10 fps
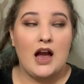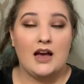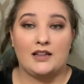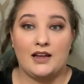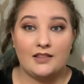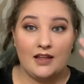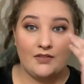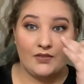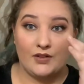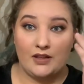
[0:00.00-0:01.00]
I like
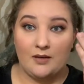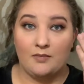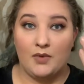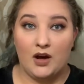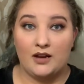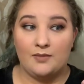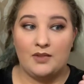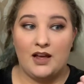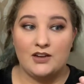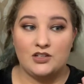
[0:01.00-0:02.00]
that for the
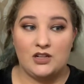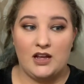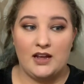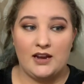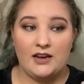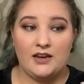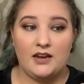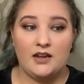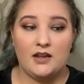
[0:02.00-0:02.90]
bottom lash line,